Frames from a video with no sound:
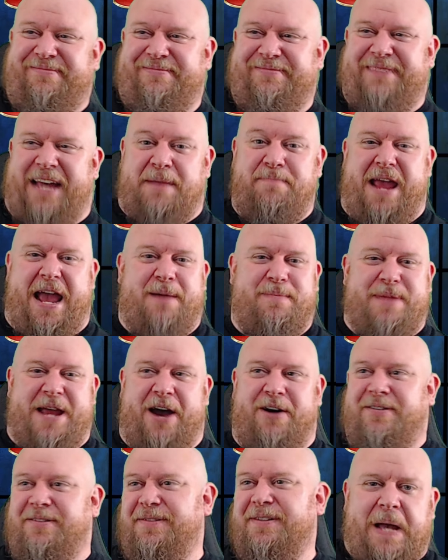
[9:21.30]
and Meow
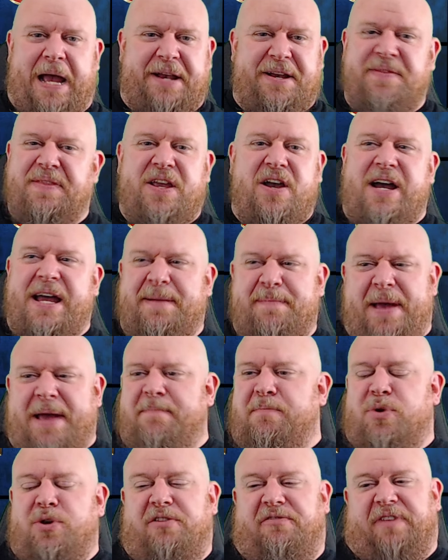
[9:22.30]
Meow. And in the Iron
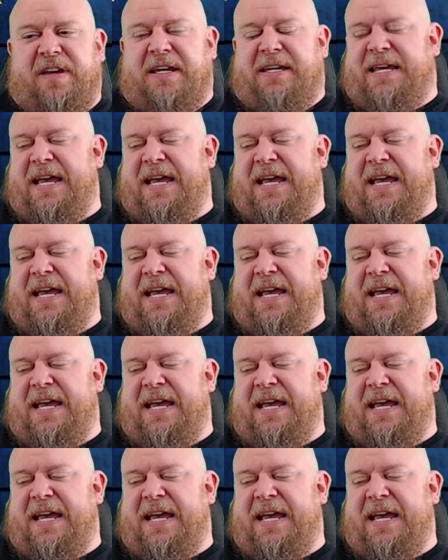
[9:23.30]
Man movie,